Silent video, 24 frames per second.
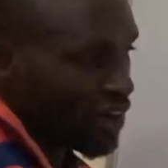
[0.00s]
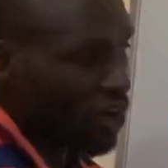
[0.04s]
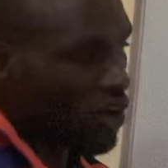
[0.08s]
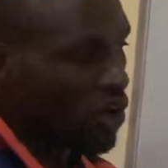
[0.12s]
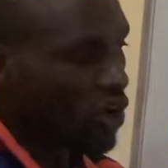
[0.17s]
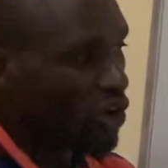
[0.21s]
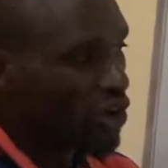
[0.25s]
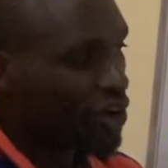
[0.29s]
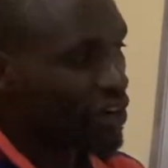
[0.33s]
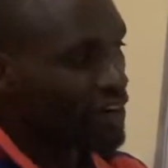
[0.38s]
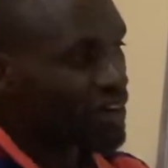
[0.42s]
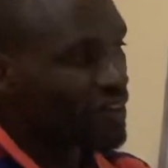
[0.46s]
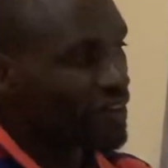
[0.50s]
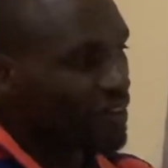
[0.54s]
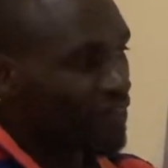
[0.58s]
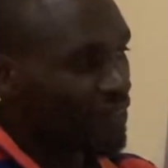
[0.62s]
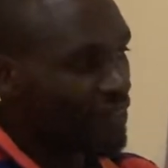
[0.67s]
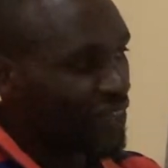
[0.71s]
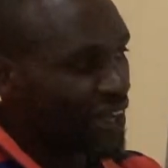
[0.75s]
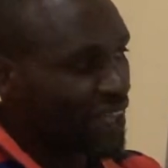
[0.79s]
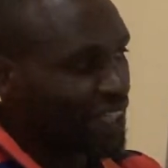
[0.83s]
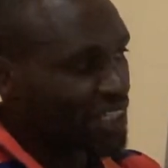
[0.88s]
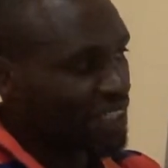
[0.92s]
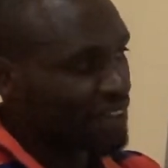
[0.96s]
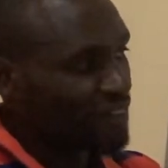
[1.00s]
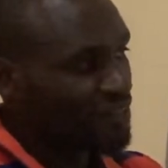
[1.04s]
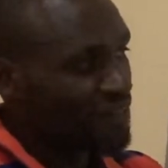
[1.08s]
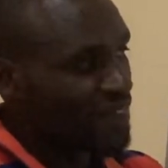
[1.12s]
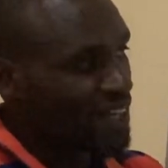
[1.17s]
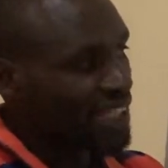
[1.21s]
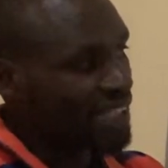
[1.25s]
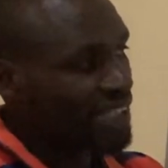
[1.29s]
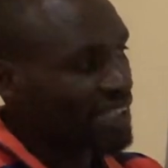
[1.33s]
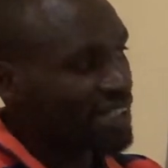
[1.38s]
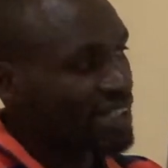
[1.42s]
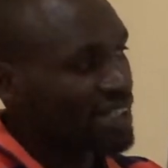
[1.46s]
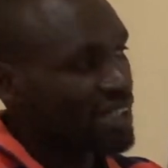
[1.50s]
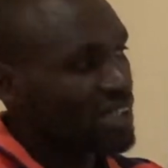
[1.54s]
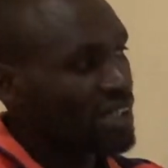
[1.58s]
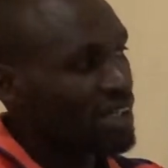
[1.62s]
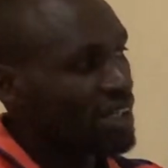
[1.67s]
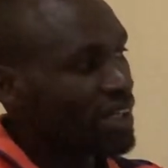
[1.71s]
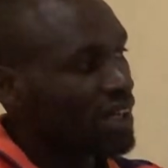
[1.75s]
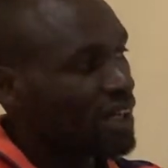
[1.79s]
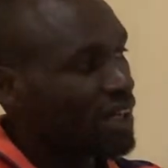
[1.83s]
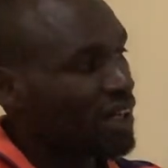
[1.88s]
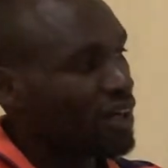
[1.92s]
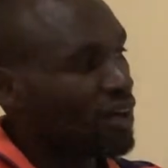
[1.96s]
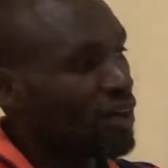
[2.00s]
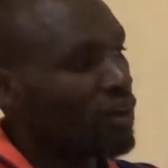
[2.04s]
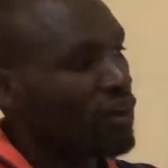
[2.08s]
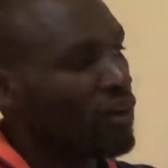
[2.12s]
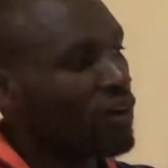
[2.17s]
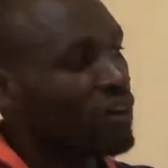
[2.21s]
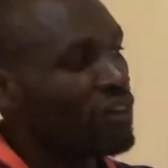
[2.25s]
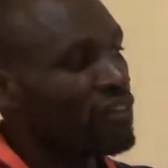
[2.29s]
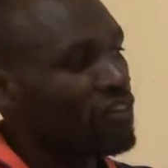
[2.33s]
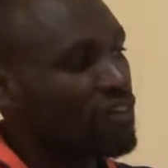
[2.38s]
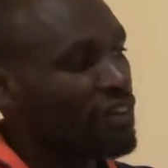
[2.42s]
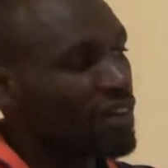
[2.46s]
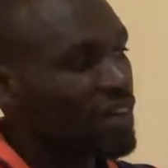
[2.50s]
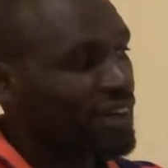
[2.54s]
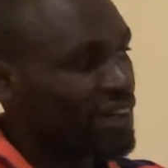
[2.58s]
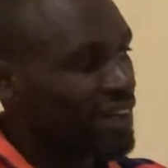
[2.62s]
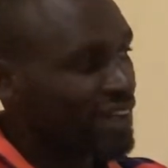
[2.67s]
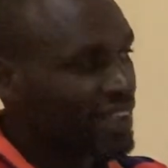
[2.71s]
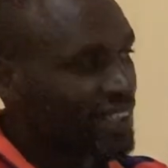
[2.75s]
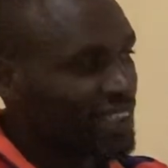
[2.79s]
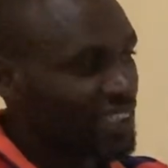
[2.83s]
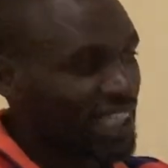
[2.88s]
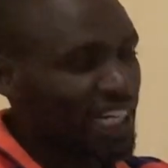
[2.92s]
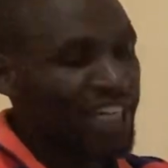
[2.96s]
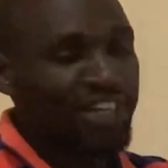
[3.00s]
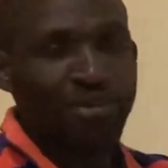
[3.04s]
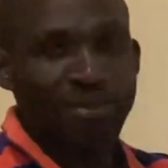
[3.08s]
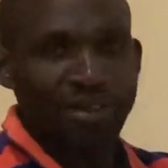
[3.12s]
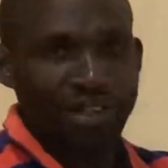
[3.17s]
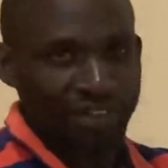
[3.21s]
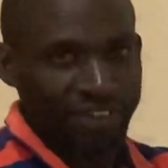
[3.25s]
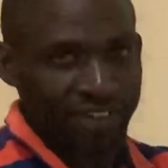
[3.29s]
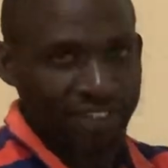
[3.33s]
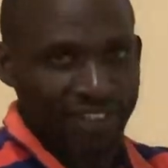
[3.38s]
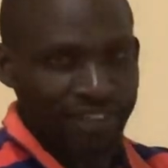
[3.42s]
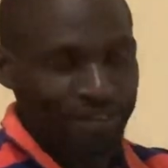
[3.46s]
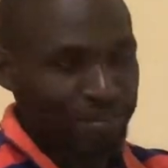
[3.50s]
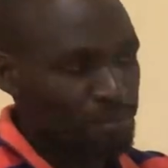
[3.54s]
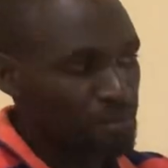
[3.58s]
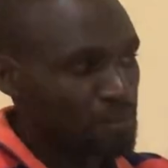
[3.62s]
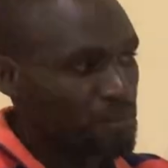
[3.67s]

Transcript: on 31st of January,